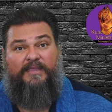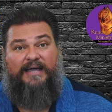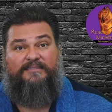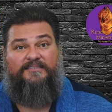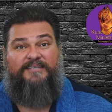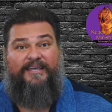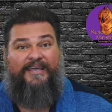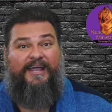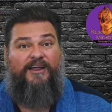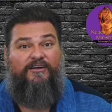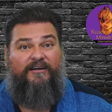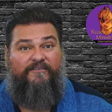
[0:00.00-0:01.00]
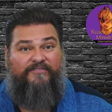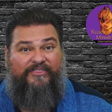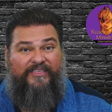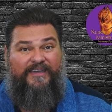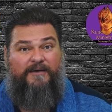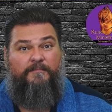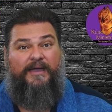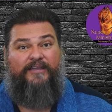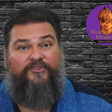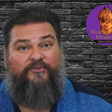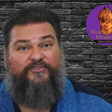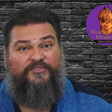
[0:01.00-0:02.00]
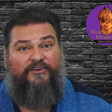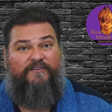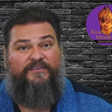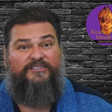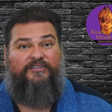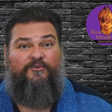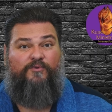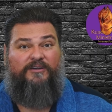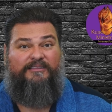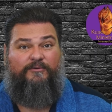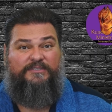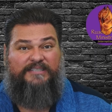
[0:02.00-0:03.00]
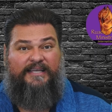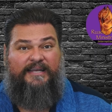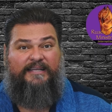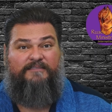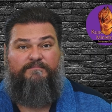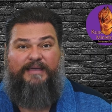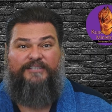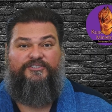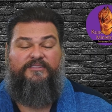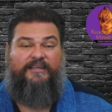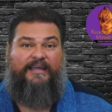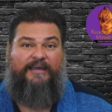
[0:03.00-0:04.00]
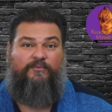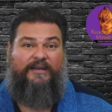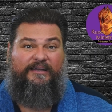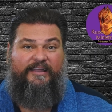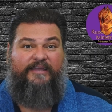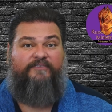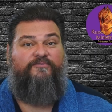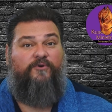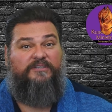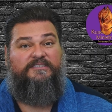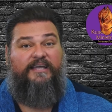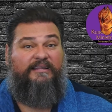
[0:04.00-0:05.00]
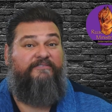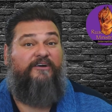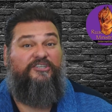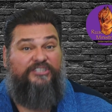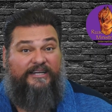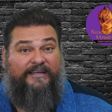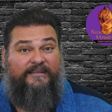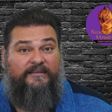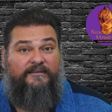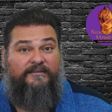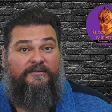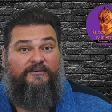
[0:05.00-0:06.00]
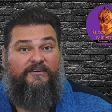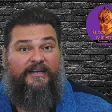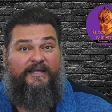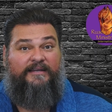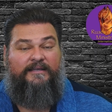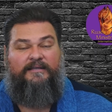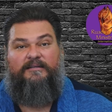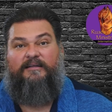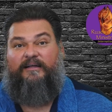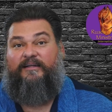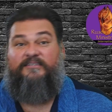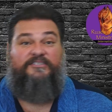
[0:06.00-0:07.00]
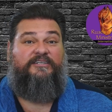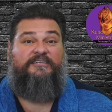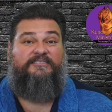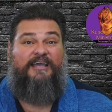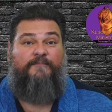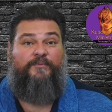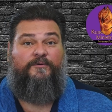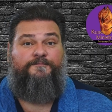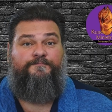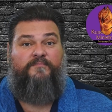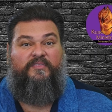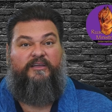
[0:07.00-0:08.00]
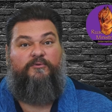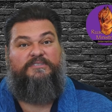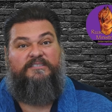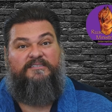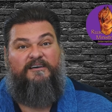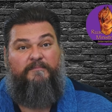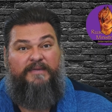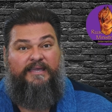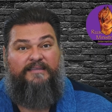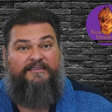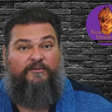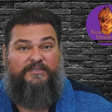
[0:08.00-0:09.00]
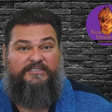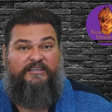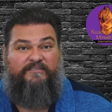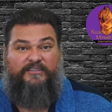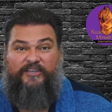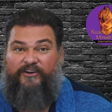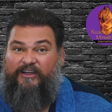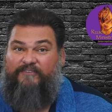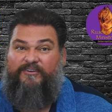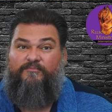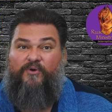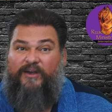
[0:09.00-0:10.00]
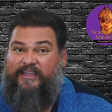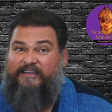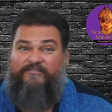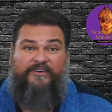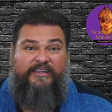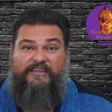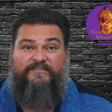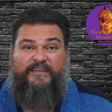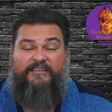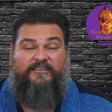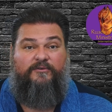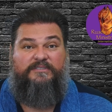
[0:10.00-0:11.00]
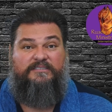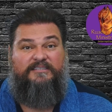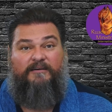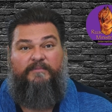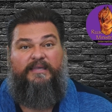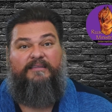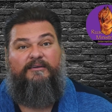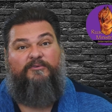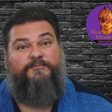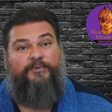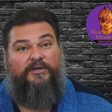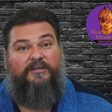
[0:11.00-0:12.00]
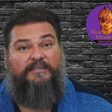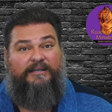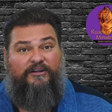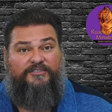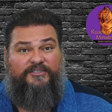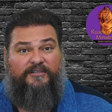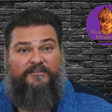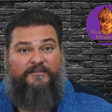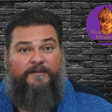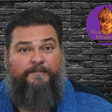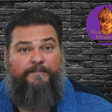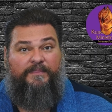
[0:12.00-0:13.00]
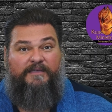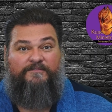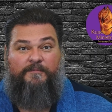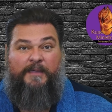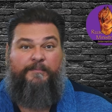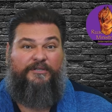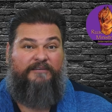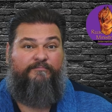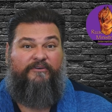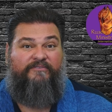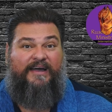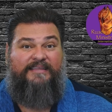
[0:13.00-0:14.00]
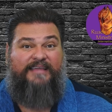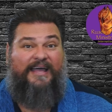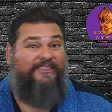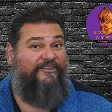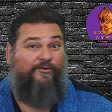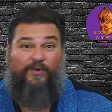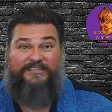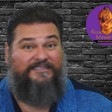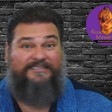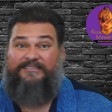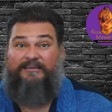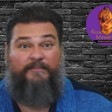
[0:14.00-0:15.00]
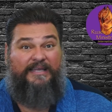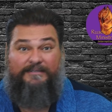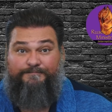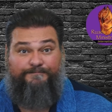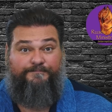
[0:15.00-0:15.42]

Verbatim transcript: had to take care of them and the service and the work that was in it and make sure that it had what it needed for its daily functioning right? Uh, here's an example. There was a tamid that was given. You know, every morning, every evening, there was a tamid that was put on the altar. If the people didn't provide that, there wasn't a Tamid.